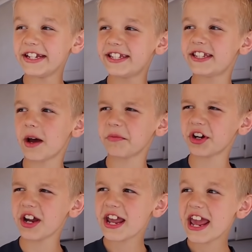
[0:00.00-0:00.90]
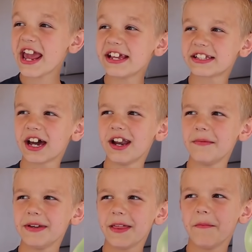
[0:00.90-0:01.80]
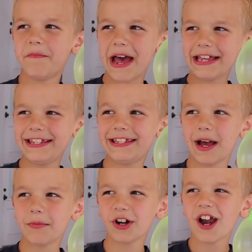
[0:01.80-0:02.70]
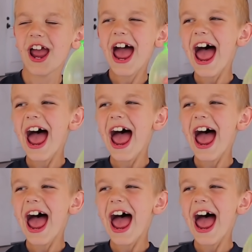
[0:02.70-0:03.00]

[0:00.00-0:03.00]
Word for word: summer is gonna be the best summer